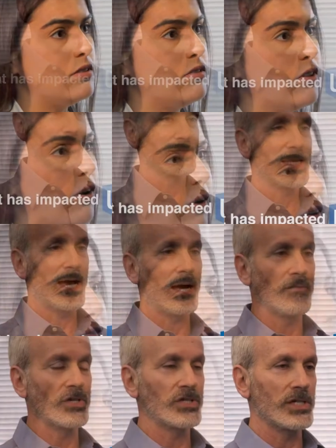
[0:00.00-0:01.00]
So
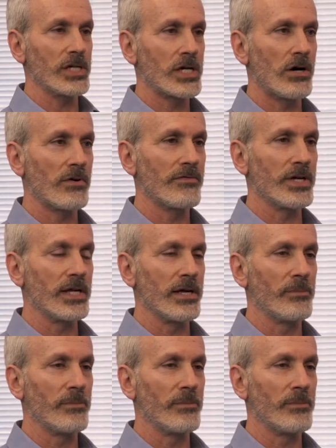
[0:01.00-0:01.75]
obviously, COVID